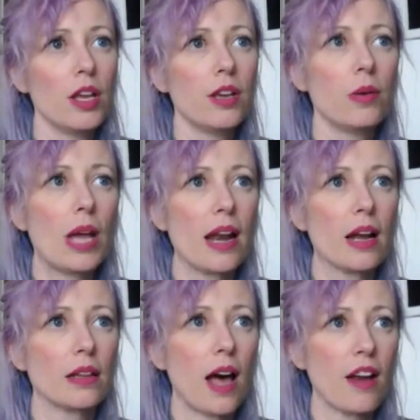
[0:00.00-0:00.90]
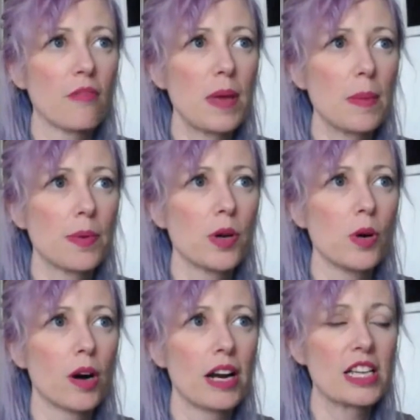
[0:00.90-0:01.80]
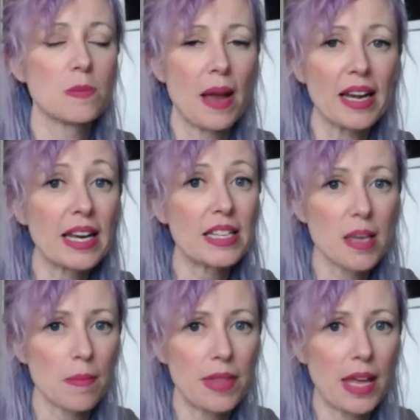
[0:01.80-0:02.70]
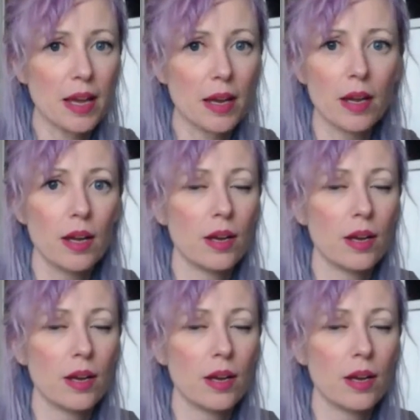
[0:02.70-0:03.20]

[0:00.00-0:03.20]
You get a lot of people who are expecting something,